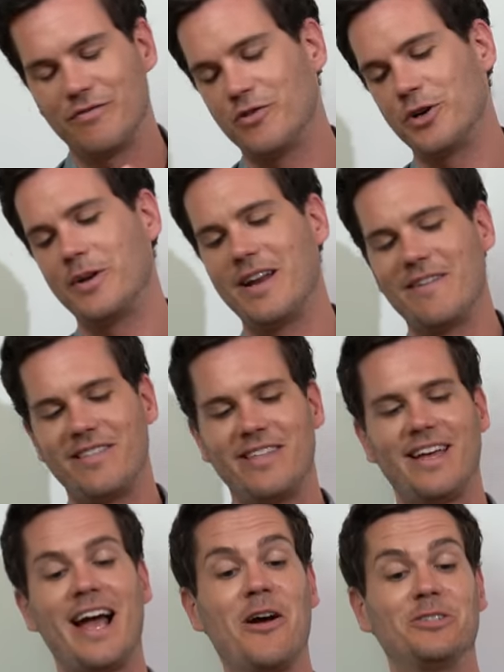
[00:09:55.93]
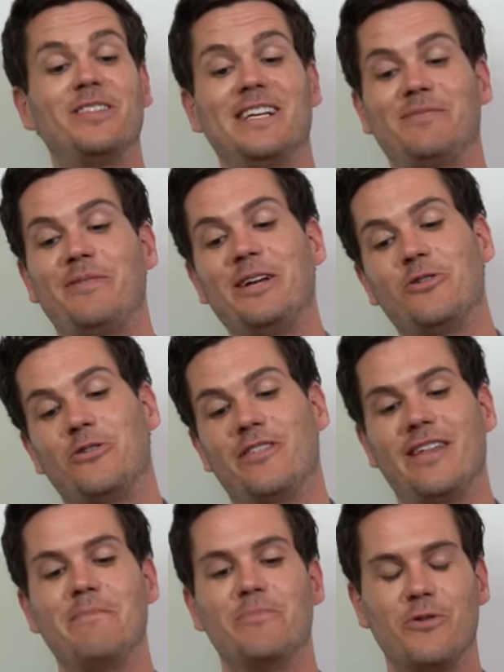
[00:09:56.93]
for you and everything. I also think it's pretty cool
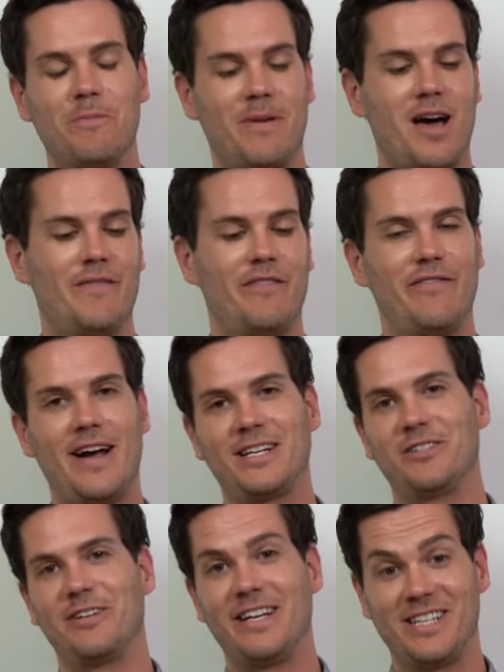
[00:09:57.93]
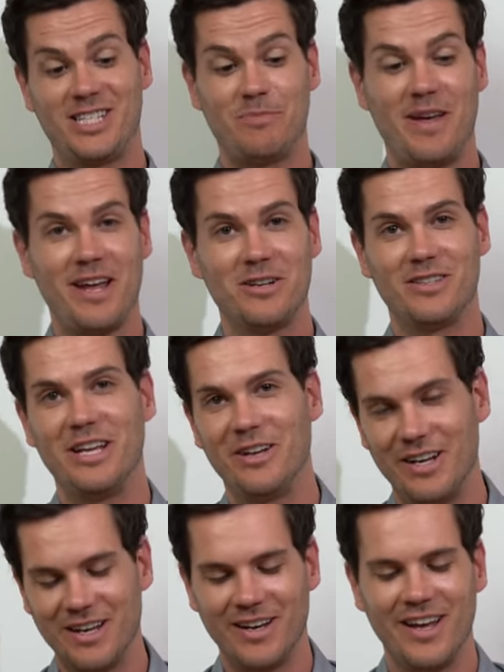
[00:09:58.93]
that they bought part of a factory in Spain so they
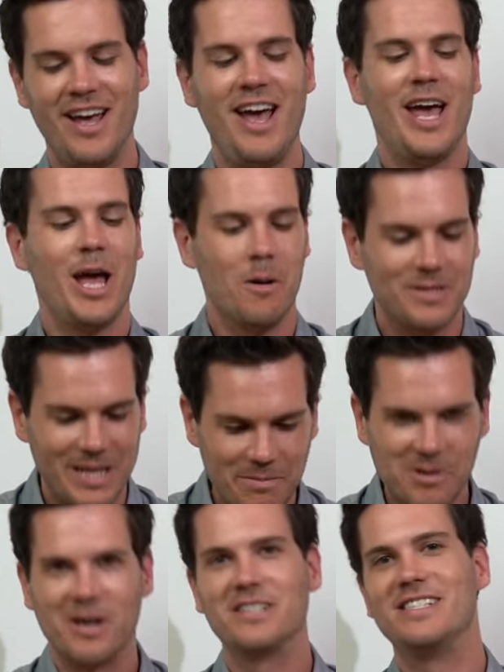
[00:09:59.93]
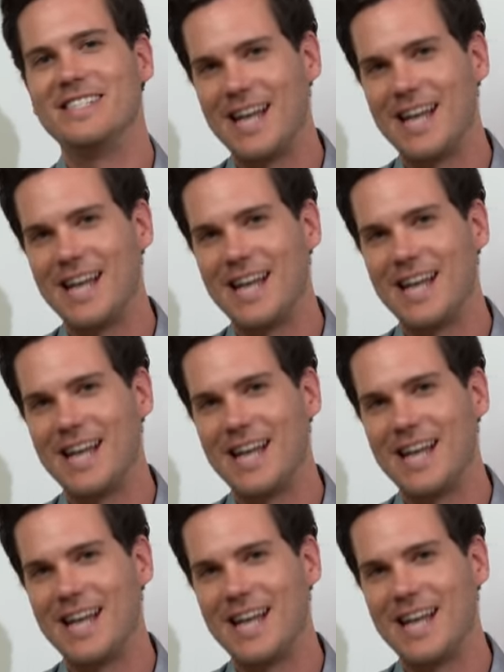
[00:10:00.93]
could uh, help to keep costs